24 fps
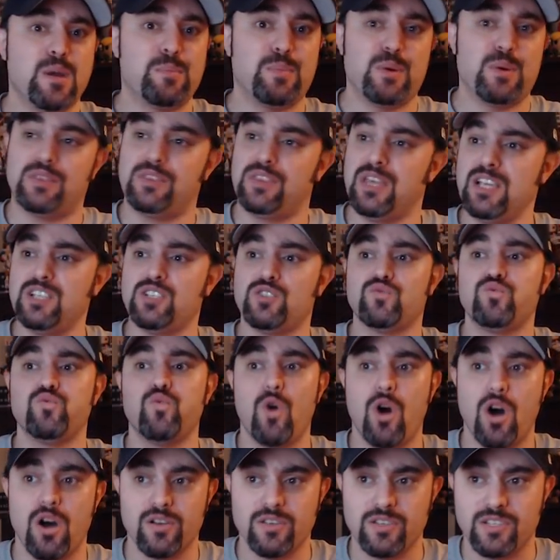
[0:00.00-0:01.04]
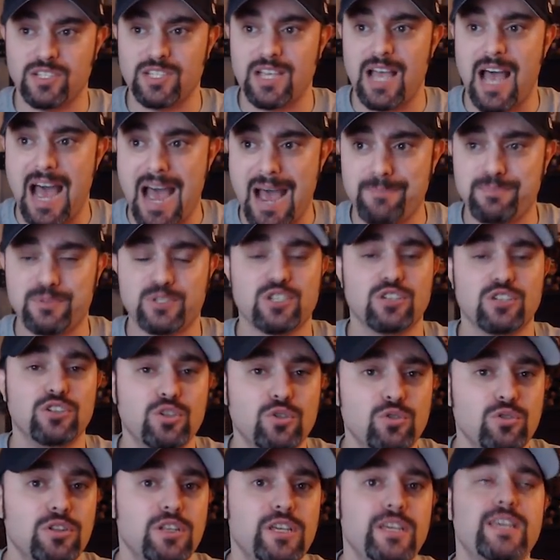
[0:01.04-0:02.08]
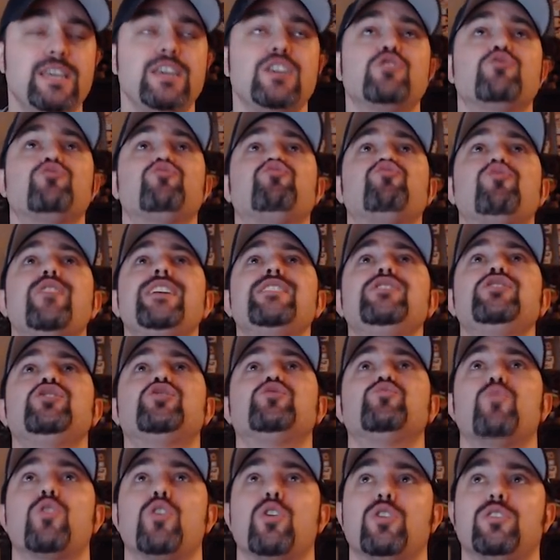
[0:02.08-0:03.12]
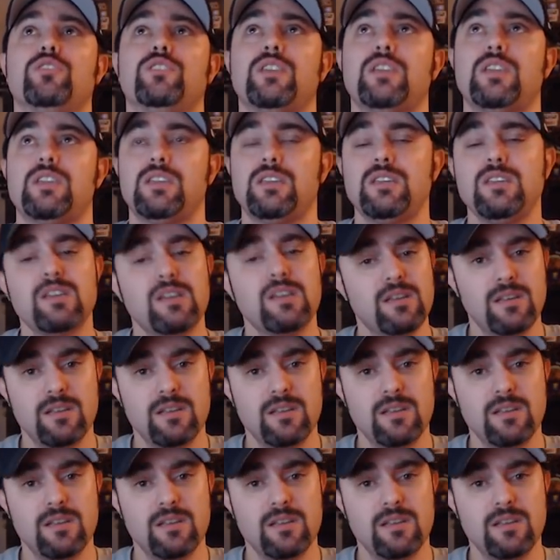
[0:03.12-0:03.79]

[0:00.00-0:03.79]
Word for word: but this was absolutely cringeworthy.